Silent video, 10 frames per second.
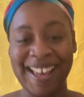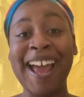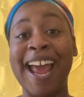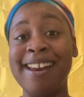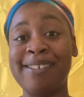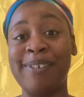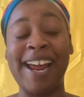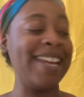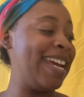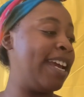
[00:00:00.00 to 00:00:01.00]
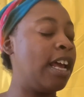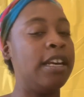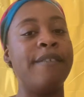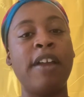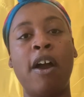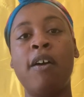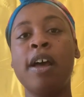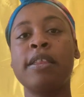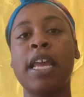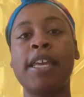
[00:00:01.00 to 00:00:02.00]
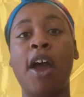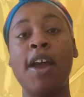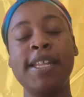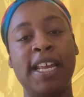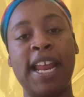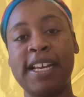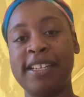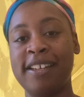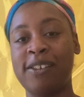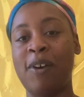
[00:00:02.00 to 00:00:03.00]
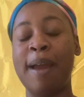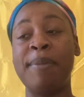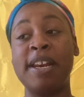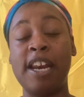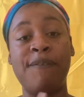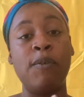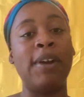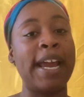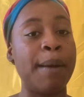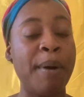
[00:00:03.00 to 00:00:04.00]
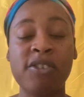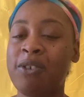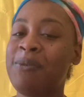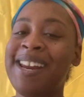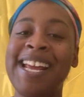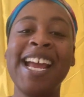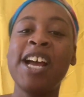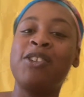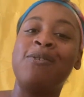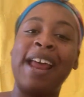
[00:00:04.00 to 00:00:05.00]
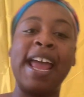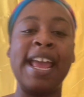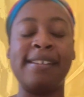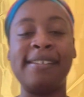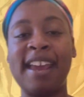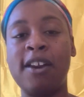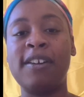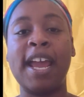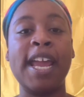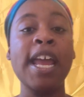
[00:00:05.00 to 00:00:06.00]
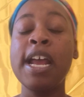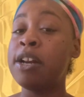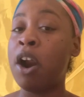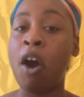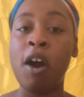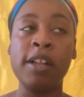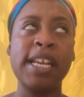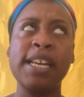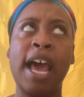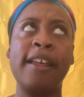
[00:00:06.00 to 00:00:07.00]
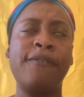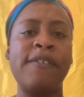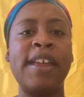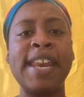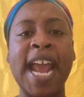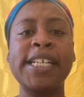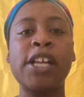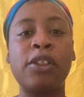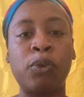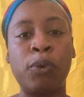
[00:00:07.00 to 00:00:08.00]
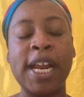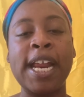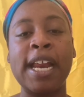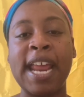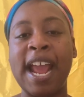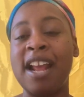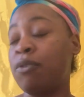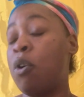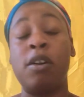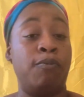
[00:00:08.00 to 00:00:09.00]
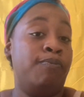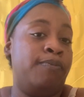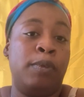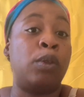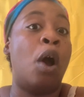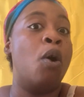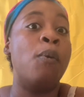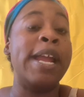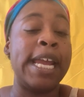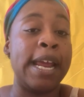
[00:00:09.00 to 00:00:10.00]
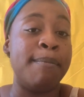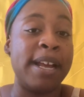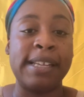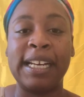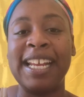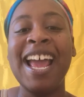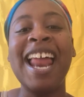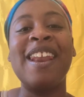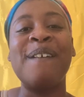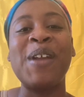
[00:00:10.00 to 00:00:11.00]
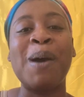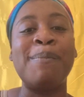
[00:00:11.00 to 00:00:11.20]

And that's what I get. Love y'all. Thank y'all. Hit the like and subscribe button. And if you would like a personal reading, do not hesitate, okay? They're all $10 for the next 3 days, or the whole weekend, basically. Love y'all.